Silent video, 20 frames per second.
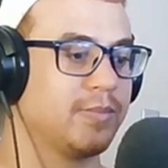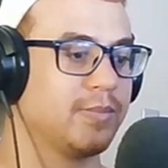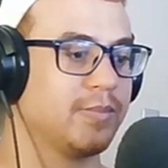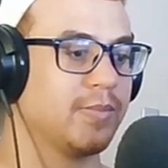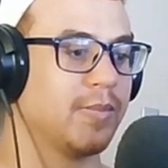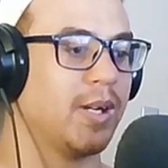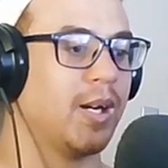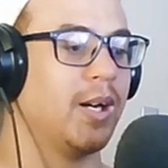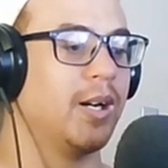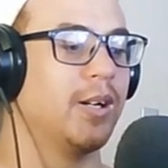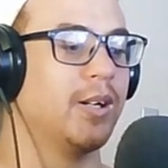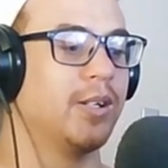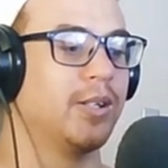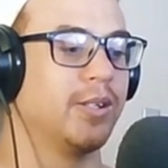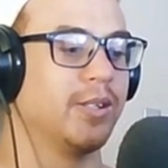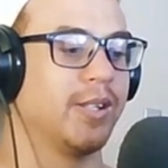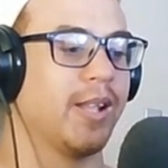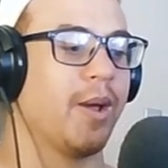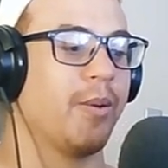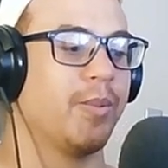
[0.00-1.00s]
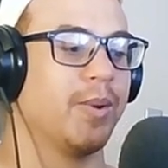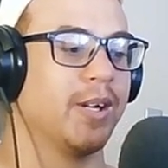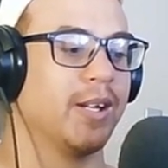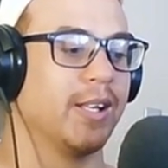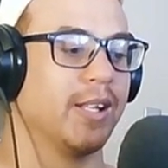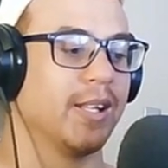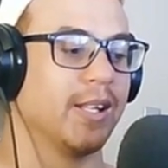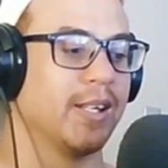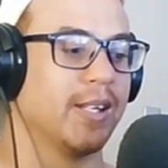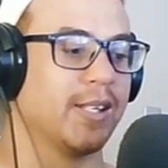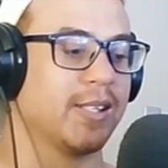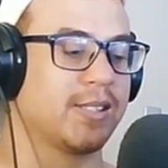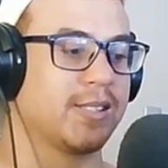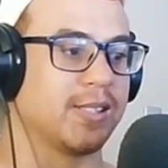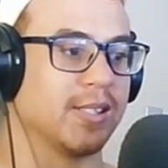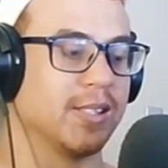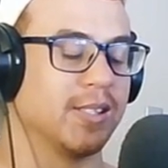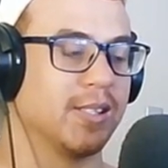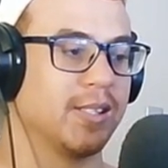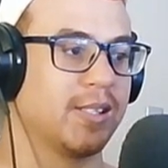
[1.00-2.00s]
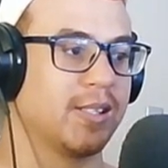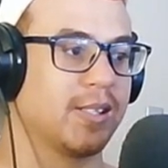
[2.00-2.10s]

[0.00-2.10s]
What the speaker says: Oh, they were alerted.